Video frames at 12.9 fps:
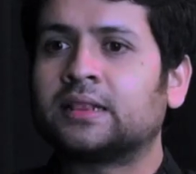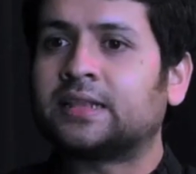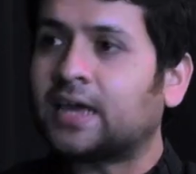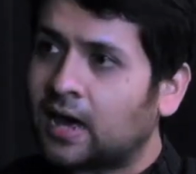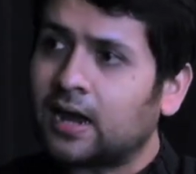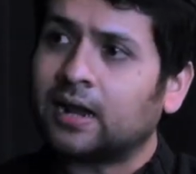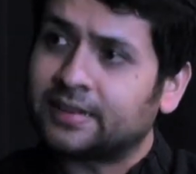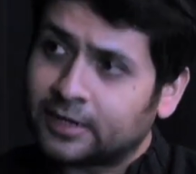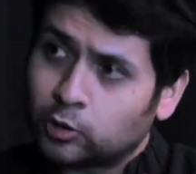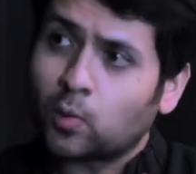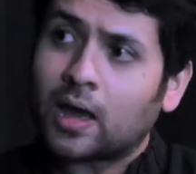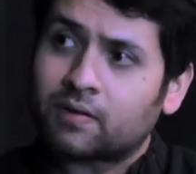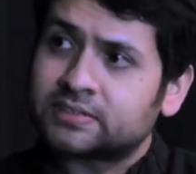They
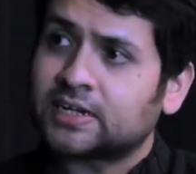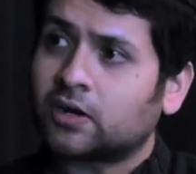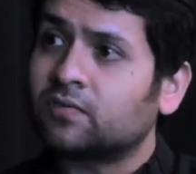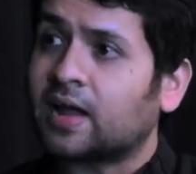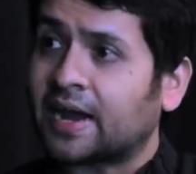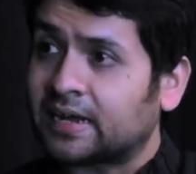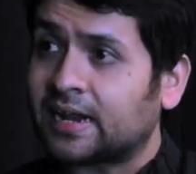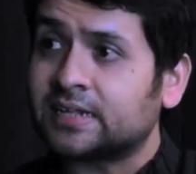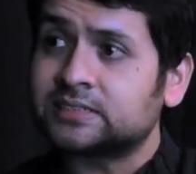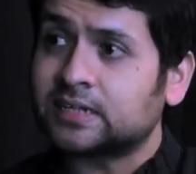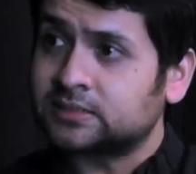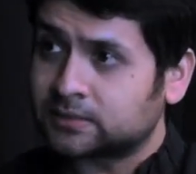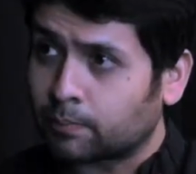do have a set of
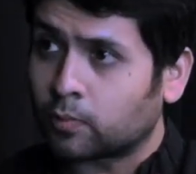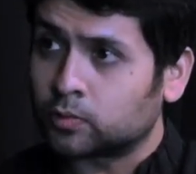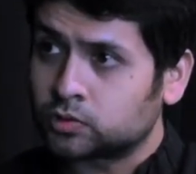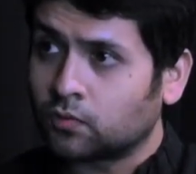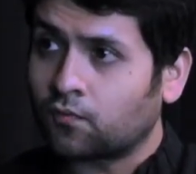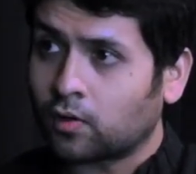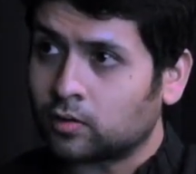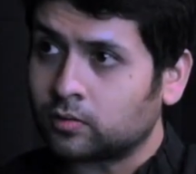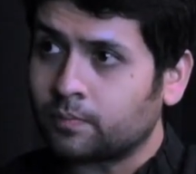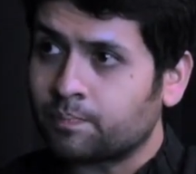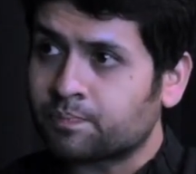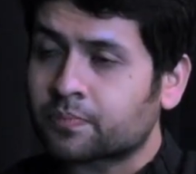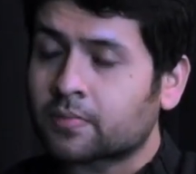guidelines that's supposed to follow,